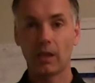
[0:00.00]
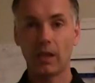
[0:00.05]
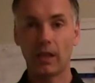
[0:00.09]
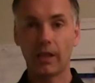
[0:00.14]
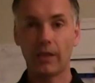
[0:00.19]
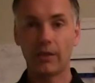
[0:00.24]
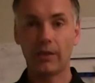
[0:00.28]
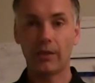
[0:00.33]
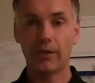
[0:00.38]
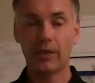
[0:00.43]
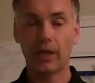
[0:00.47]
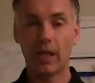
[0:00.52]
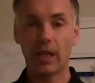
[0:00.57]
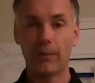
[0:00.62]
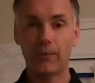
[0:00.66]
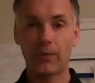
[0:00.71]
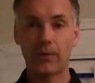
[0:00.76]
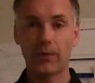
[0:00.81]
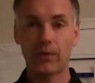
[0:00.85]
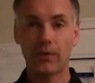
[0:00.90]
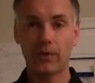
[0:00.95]
other
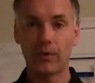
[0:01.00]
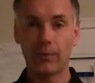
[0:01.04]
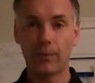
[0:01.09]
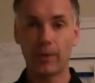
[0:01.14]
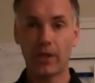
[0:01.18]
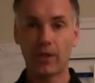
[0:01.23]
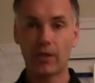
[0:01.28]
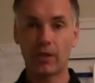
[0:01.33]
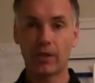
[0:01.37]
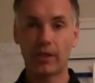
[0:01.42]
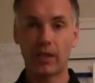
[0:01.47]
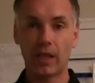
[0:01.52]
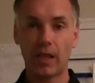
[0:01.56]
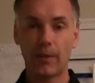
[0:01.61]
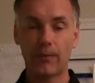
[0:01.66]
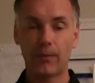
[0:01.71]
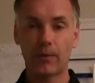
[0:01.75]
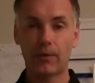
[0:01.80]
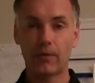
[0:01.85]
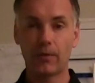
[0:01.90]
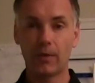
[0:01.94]
types, special
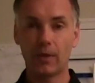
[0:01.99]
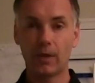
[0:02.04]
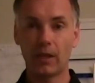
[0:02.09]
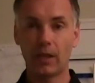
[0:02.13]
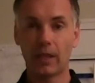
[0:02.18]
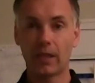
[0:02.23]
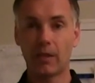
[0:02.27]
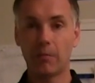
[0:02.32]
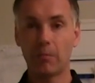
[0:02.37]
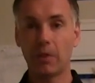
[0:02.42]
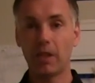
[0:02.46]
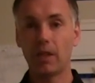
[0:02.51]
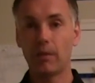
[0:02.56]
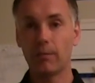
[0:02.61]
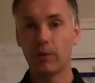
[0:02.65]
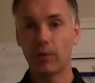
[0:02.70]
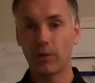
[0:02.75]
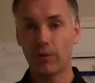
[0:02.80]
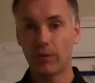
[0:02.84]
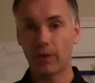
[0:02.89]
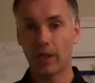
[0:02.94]
types like in
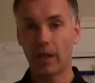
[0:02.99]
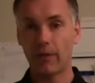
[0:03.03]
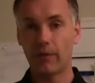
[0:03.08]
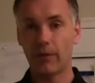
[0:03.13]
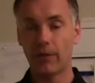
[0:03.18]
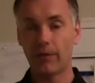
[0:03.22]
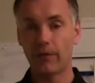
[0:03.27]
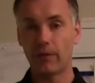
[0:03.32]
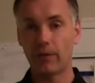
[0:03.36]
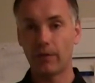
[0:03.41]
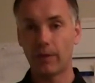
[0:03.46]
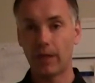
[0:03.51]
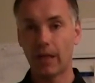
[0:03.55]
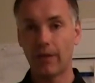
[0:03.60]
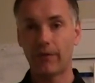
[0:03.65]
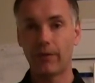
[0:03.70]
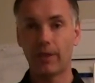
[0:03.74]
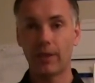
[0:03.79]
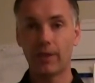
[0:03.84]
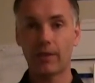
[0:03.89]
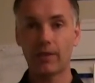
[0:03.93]
mini-port drivers for
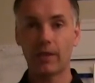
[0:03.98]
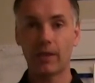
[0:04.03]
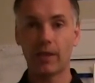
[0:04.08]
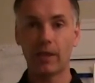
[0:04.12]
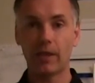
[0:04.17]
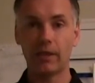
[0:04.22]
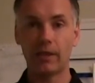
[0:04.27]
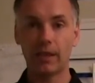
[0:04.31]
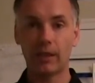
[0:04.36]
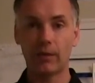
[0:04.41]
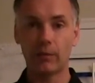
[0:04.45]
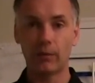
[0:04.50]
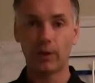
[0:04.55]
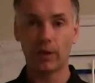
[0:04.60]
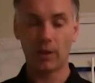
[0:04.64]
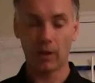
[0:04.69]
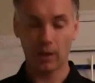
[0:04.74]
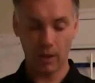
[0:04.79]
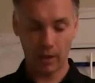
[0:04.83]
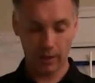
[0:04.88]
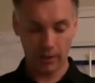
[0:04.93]
graphics and network
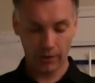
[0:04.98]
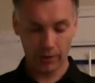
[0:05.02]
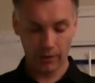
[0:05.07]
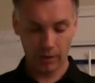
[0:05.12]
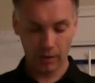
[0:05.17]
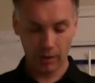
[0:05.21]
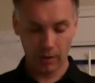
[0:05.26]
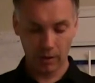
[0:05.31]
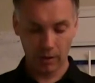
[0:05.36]
cards,